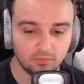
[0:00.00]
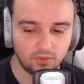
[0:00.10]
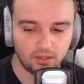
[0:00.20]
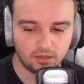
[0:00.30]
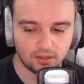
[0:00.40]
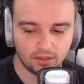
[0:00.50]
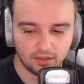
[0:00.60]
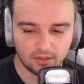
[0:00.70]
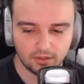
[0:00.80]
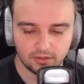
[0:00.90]
week.
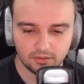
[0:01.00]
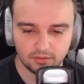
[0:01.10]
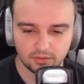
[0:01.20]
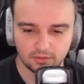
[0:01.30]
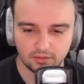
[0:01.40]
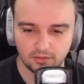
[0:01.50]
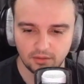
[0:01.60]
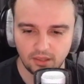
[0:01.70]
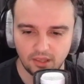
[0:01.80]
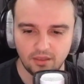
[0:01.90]
I
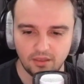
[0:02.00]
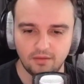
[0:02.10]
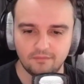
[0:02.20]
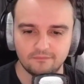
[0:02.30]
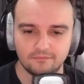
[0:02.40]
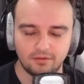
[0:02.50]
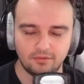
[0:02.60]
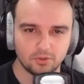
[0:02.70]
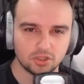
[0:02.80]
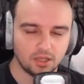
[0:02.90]
very
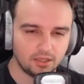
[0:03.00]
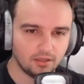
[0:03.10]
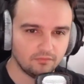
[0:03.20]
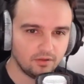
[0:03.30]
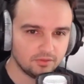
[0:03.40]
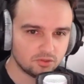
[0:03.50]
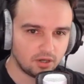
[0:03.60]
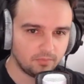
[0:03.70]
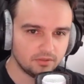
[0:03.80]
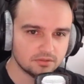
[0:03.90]
much like it. I find the
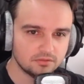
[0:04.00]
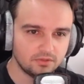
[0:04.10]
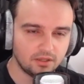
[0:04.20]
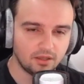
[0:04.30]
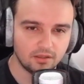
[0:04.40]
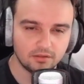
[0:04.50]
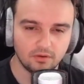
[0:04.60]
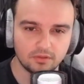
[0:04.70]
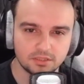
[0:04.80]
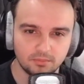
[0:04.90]
trappings of it are
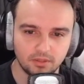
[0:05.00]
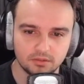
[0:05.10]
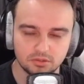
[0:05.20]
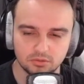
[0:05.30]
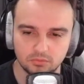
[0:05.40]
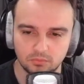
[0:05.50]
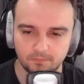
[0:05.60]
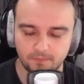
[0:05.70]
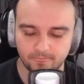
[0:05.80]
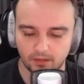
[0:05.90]
very similar to
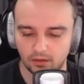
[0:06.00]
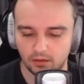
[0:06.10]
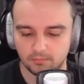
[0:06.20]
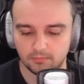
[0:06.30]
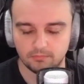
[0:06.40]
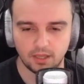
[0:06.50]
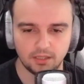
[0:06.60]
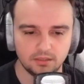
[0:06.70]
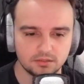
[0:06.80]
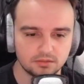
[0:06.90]

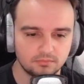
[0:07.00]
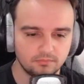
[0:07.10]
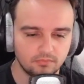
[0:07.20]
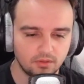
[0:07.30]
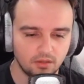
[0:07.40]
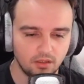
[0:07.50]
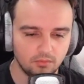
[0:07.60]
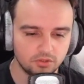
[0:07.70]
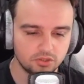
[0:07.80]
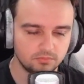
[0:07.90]
Hades,
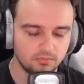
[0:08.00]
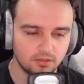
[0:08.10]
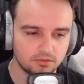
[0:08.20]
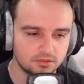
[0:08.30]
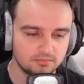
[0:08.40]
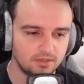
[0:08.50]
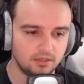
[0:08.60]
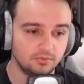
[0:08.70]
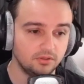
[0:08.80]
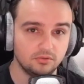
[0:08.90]
which, as
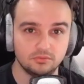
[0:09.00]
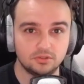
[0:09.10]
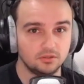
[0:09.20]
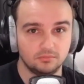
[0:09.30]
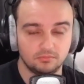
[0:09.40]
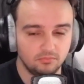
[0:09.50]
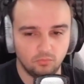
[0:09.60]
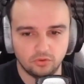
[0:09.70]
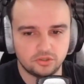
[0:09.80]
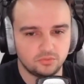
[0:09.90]
anybody who's
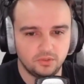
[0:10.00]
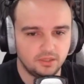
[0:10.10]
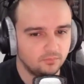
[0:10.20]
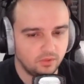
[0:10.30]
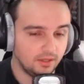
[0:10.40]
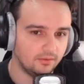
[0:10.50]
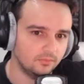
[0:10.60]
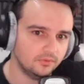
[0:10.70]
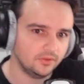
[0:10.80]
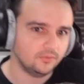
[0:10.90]
watched week in week out
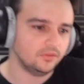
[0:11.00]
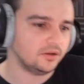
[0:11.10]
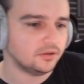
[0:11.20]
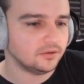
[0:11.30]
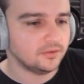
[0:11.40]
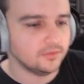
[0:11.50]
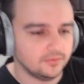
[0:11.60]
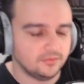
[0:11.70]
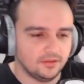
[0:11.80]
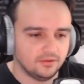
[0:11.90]
will know, that
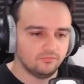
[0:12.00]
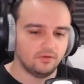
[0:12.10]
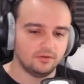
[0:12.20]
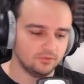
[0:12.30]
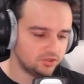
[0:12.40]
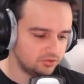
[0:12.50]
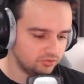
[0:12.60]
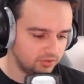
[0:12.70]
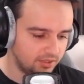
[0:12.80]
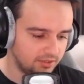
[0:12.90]
I very much
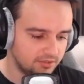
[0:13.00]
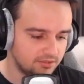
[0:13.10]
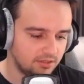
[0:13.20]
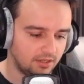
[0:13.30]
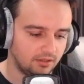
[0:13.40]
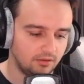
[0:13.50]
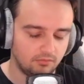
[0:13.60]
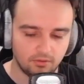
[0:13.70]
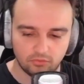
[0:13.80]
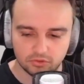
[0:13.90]
enjoyed Hades
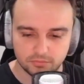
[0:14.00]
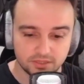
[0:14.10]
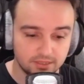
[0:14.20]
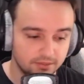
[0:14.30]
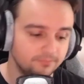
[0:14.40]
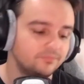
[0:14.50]
around Christmas time.